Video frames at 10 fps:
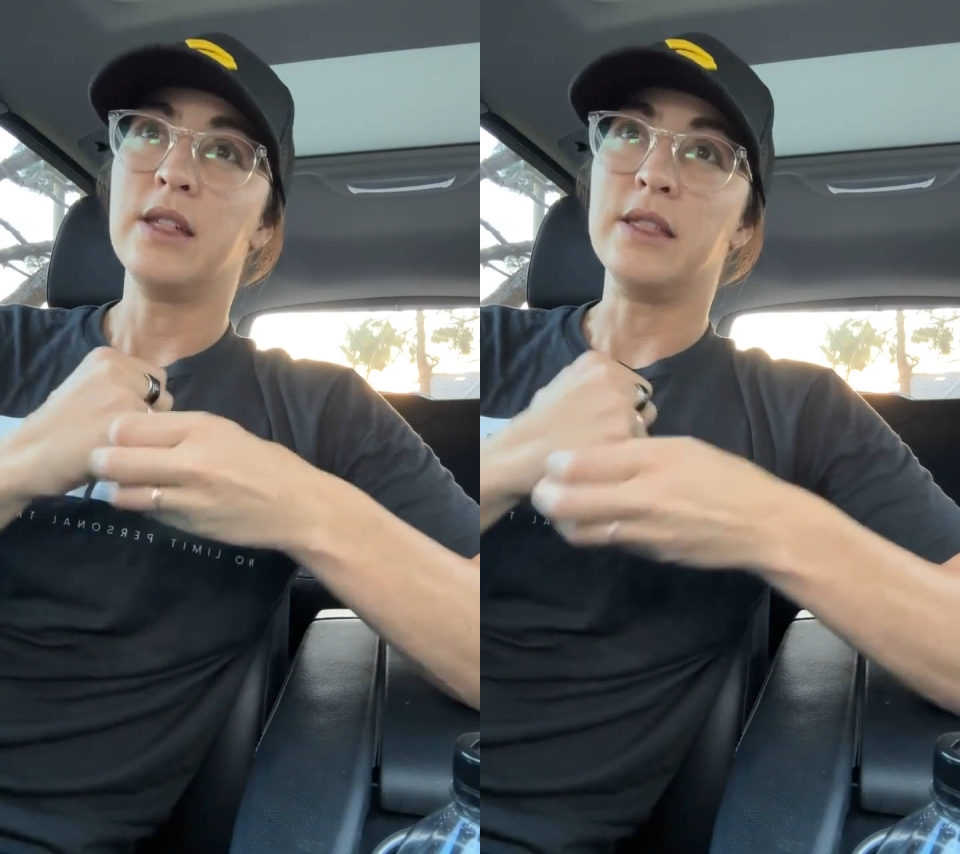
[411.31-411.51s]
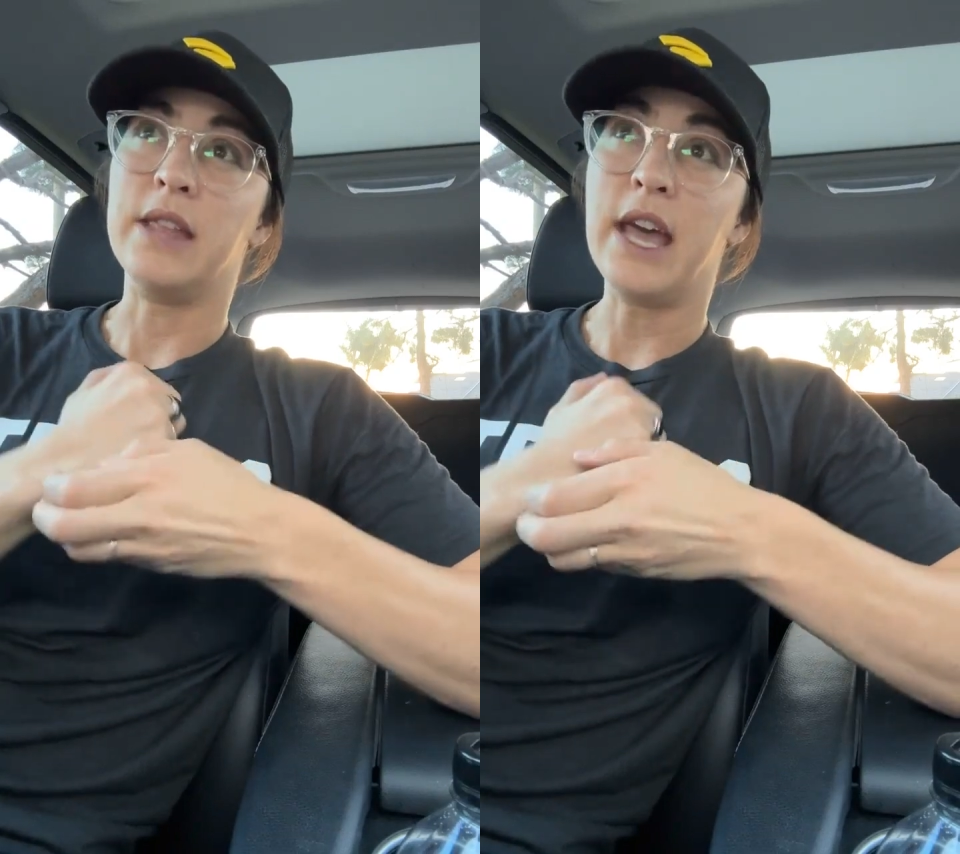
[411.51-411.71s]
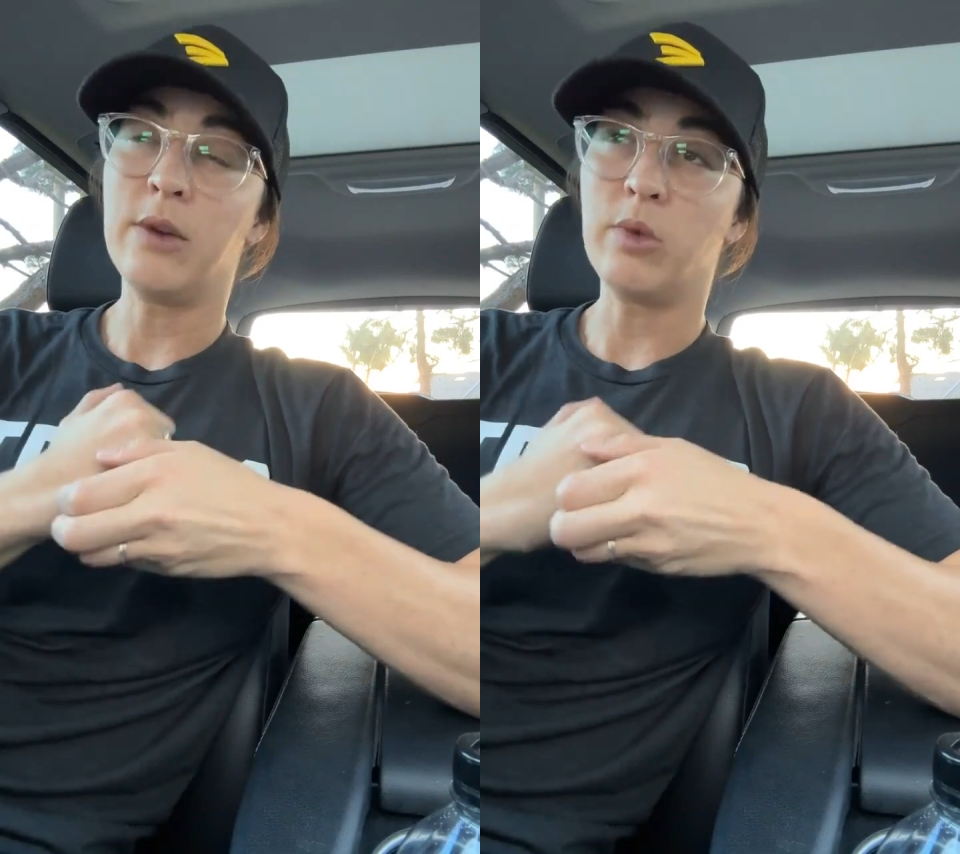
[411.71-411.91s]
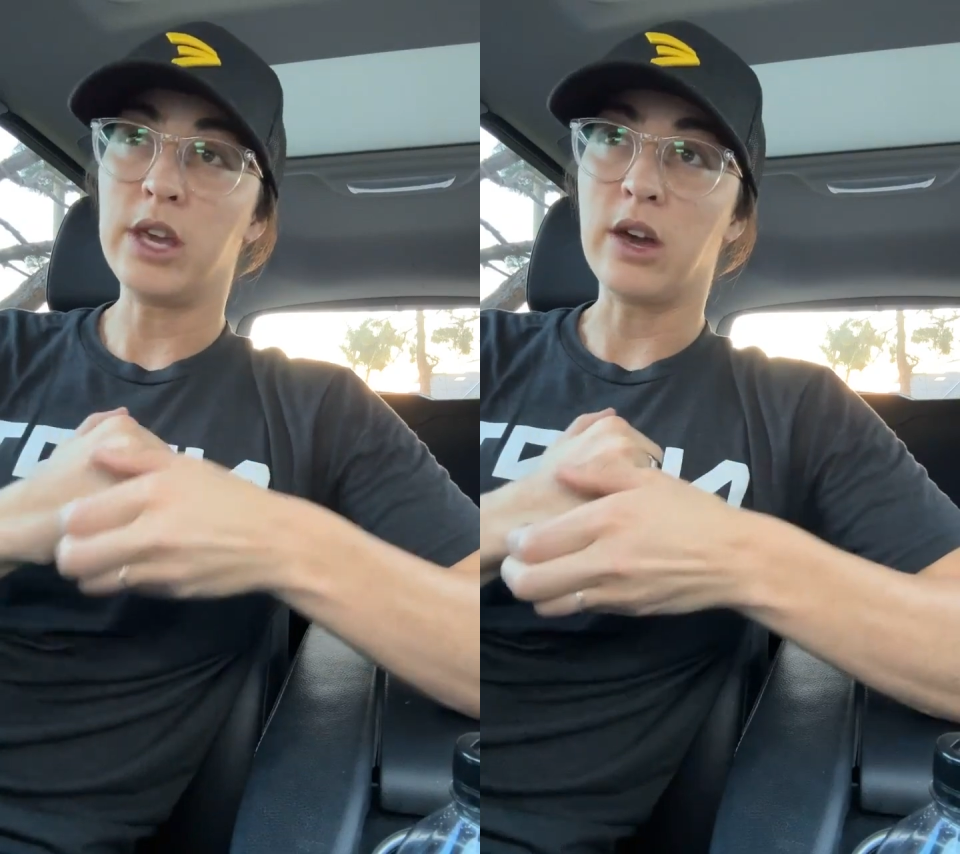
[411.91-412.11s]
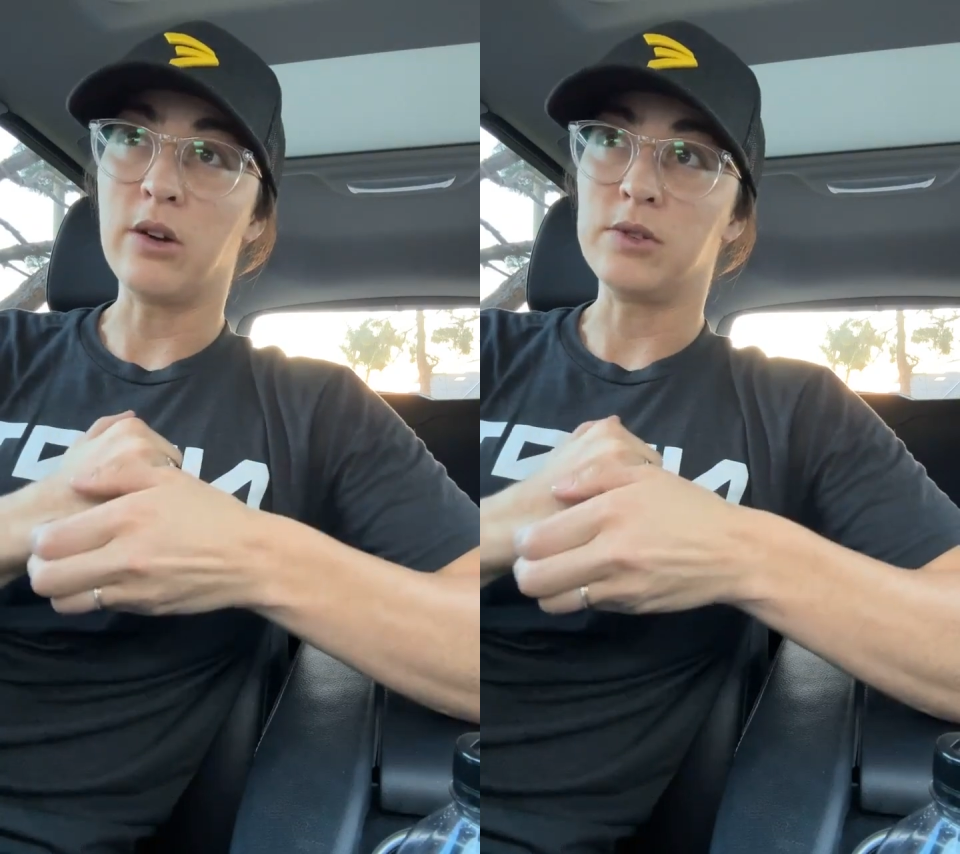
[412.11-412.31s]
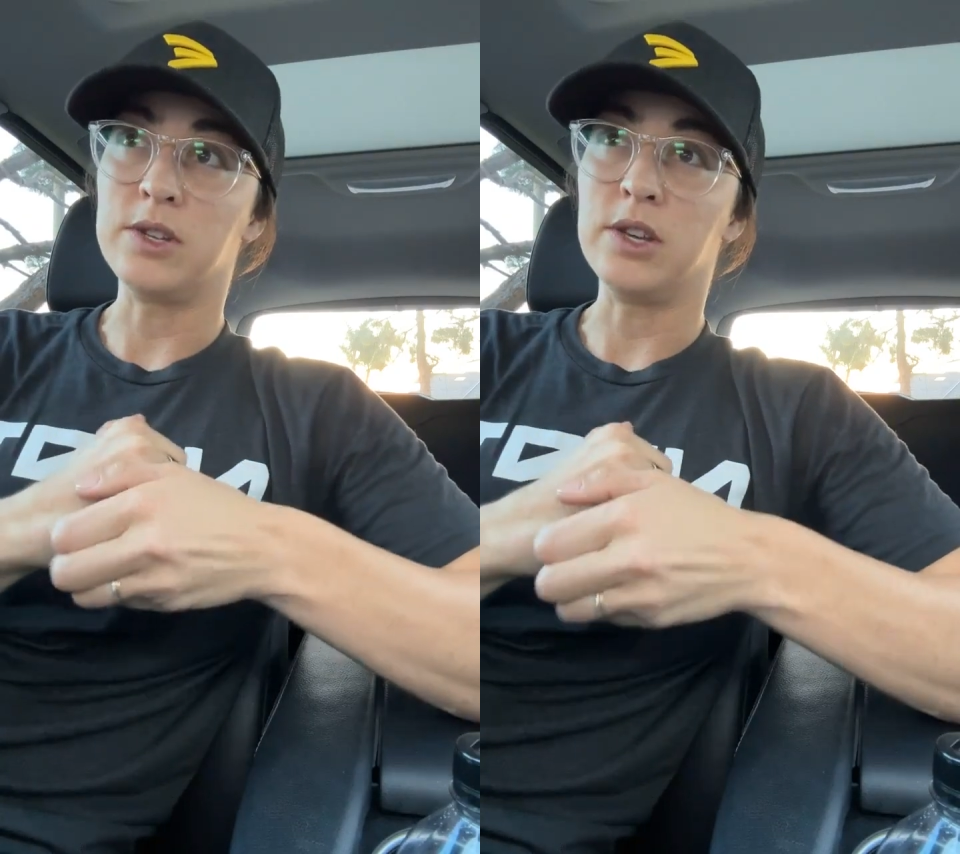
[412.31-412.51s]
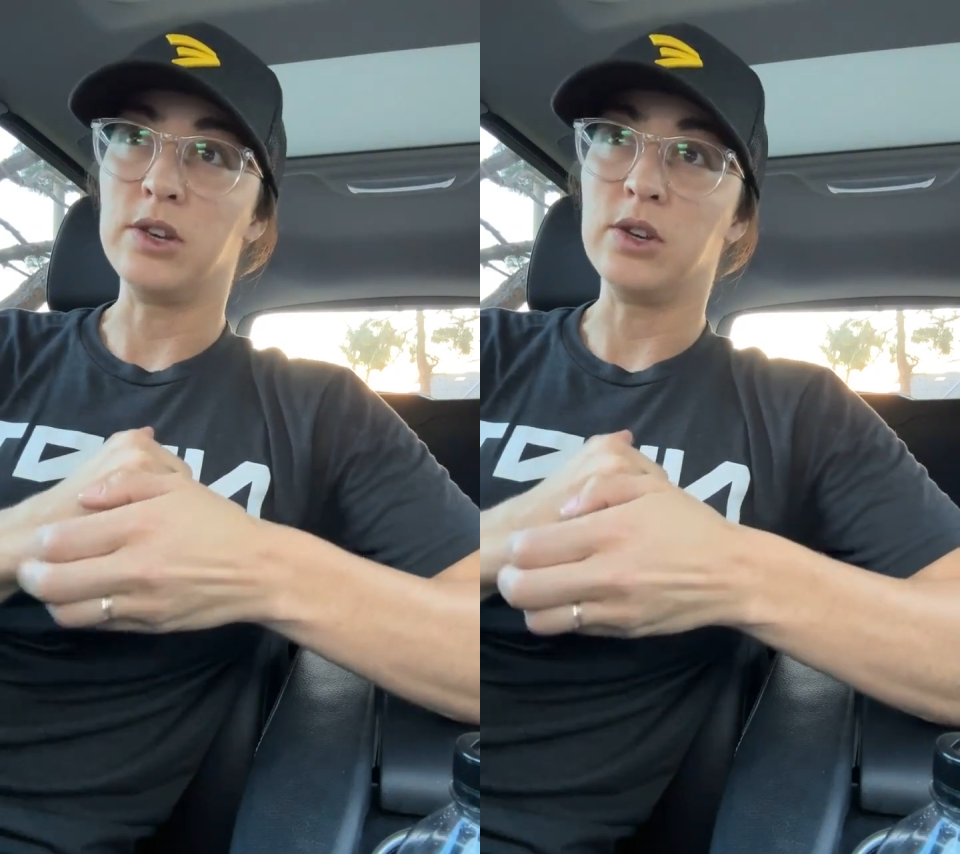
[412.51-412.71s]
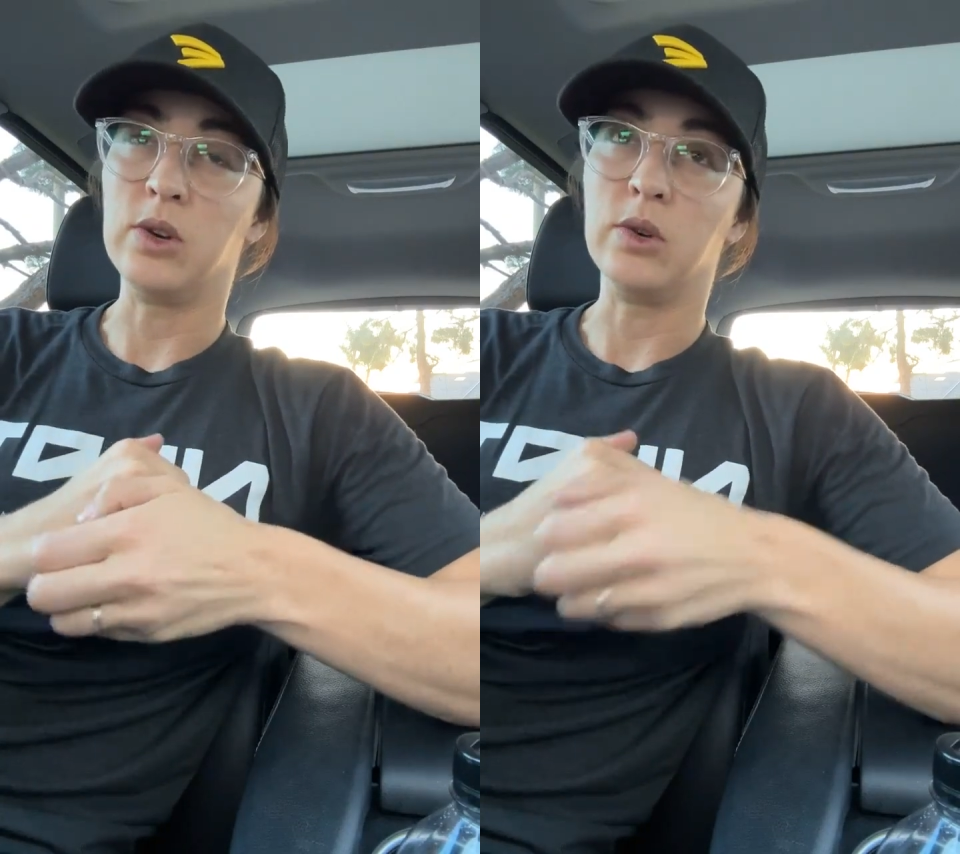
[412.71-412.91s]
Then we go
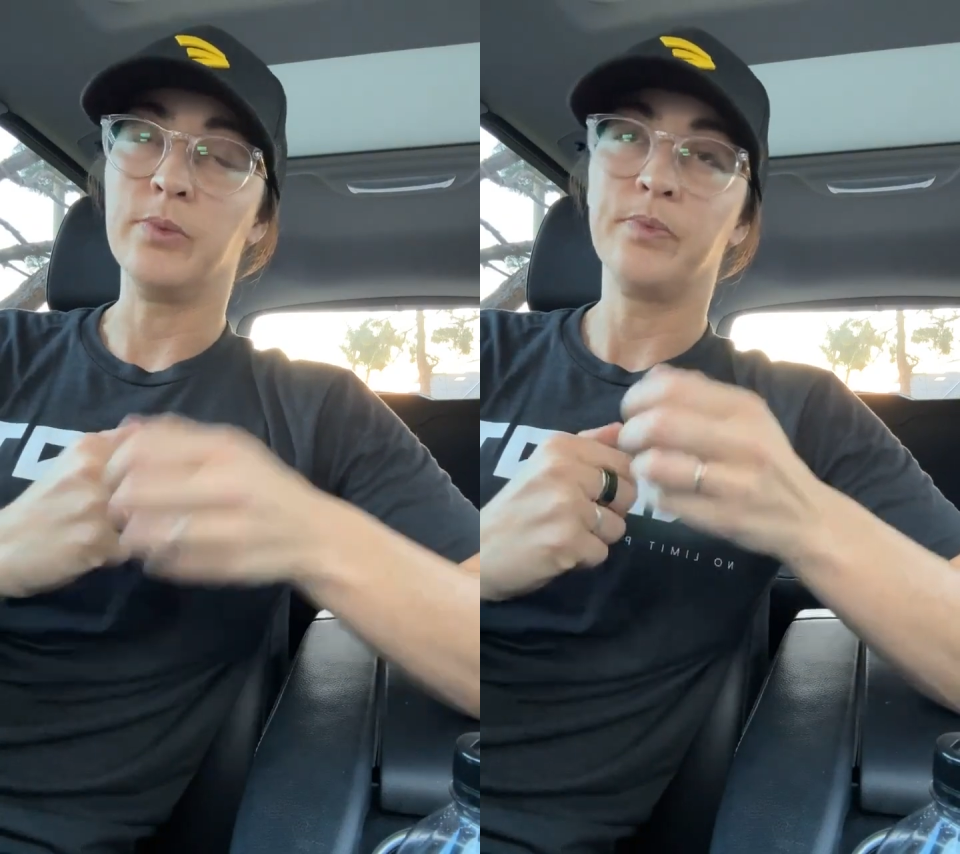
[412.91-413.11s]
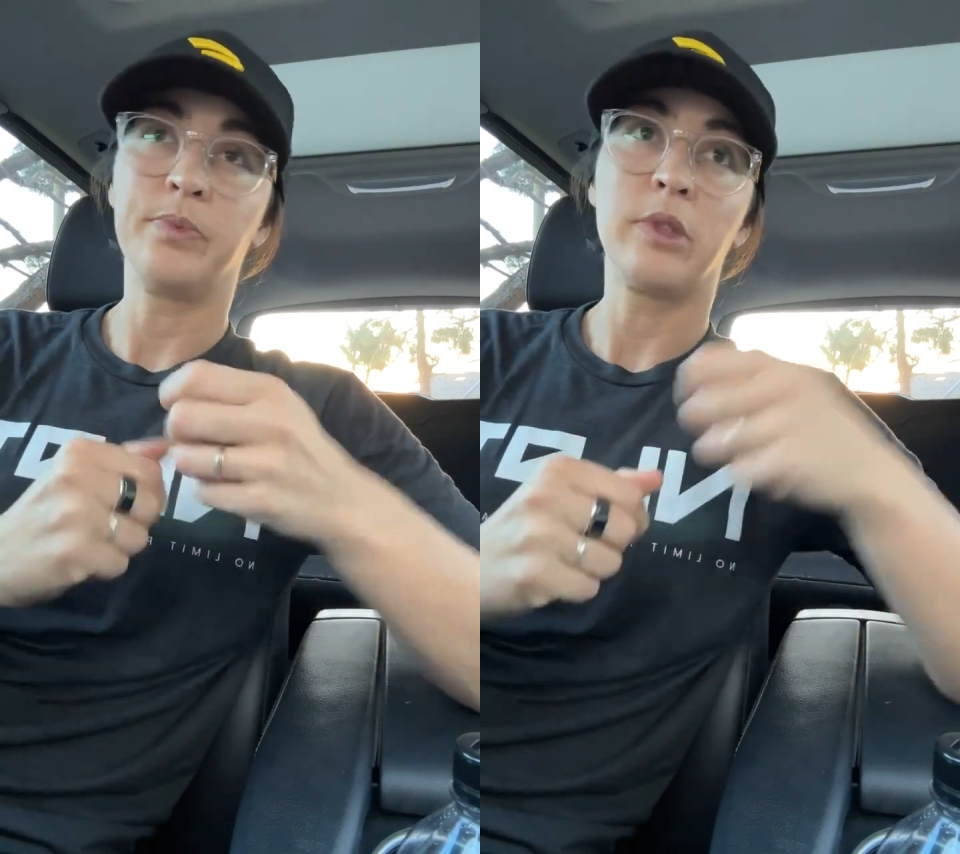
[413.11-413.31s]
to